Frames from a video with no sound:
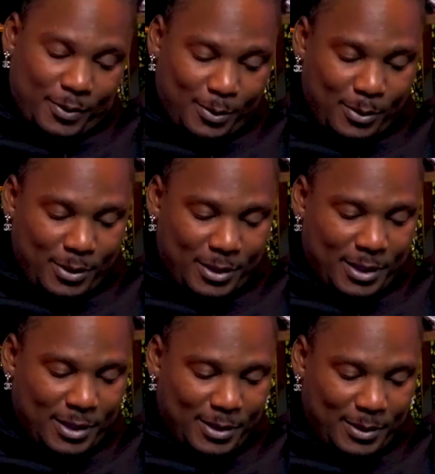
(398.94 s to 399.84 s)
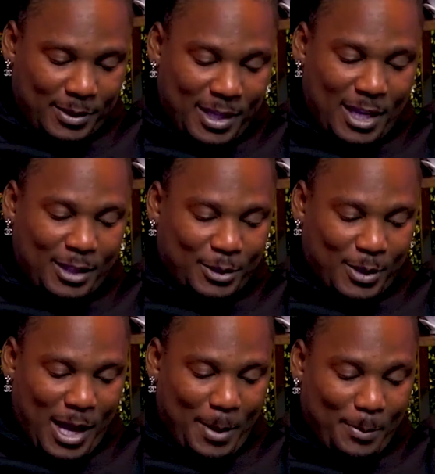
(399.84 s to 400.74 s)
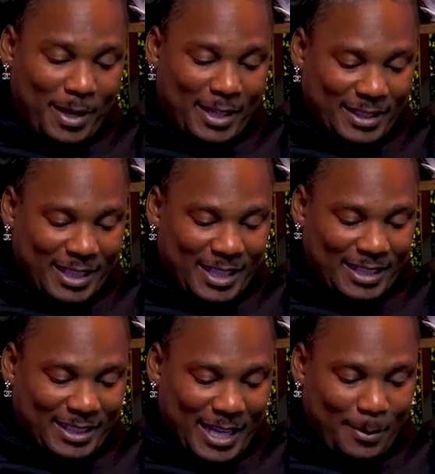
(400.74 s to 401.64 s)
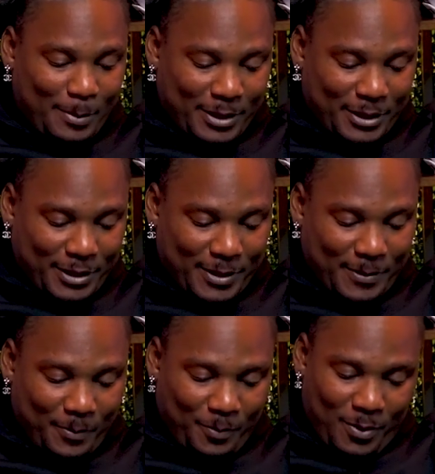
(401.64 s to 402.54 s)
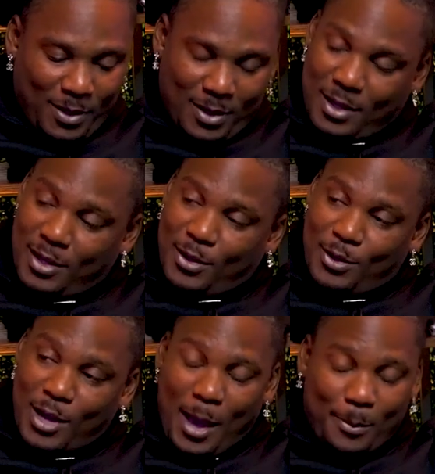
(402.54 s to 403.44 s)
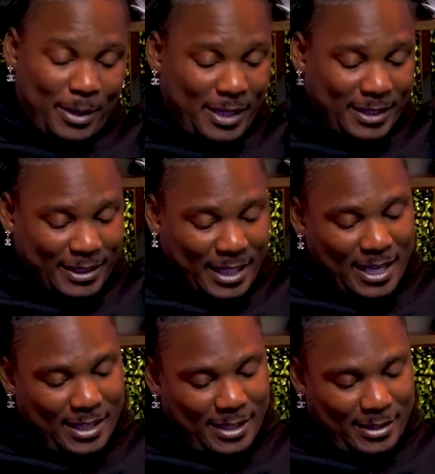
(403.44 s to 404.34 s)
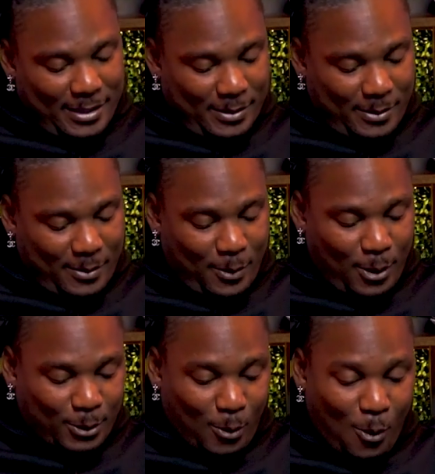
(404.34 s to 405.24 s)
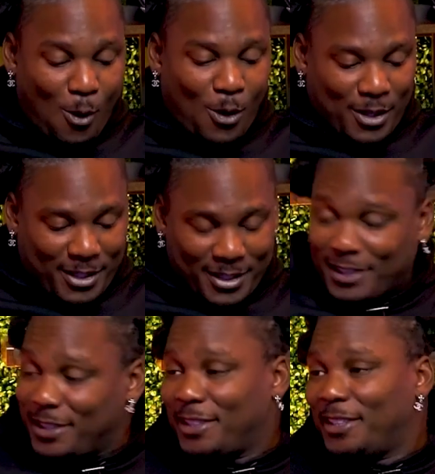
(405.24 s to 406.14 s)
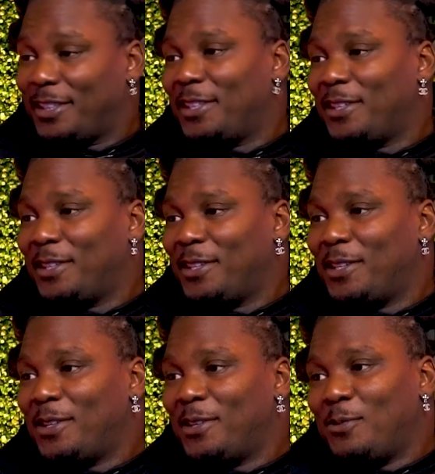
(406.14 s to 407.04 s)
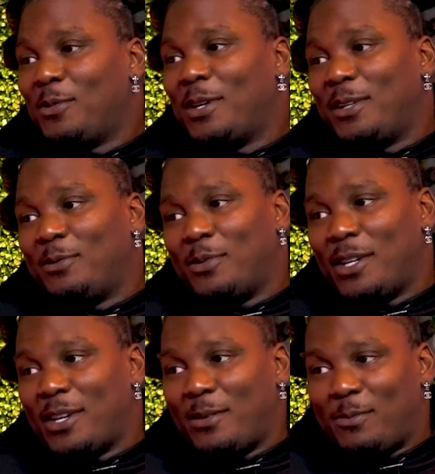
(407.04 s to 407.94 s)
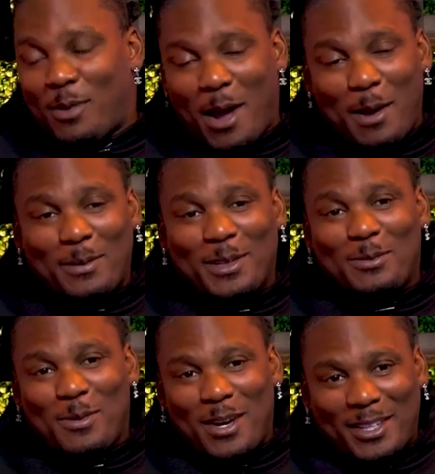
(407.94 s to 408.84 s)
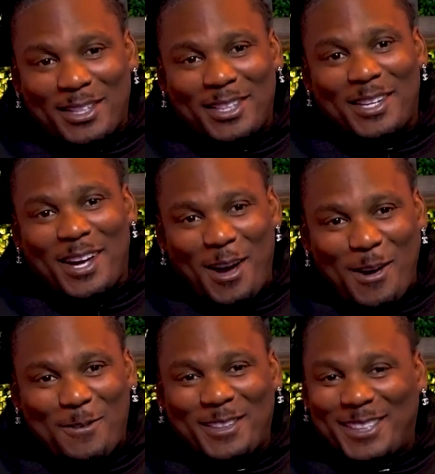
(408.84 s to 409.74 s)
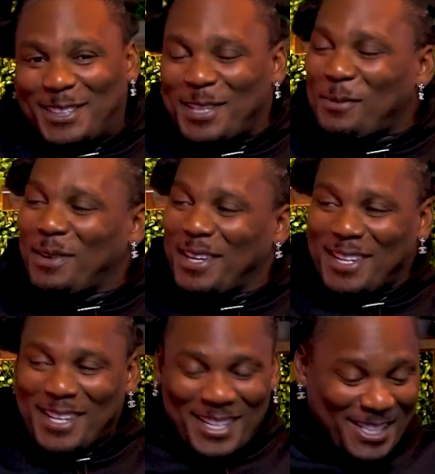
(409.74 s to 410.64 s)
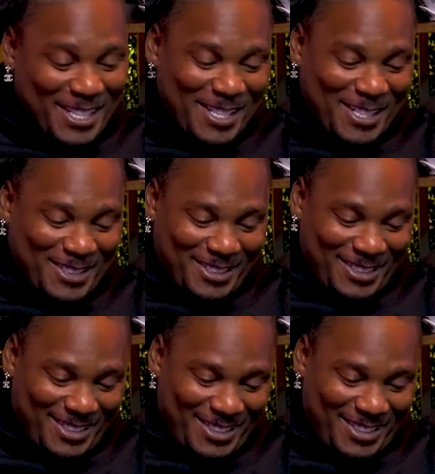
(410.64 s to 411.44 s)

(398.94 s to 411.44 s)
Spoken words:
We'll see. Next, you got Big Ten Championship. You got Penn State versus Oregon. With probably one of the offensive player of the years.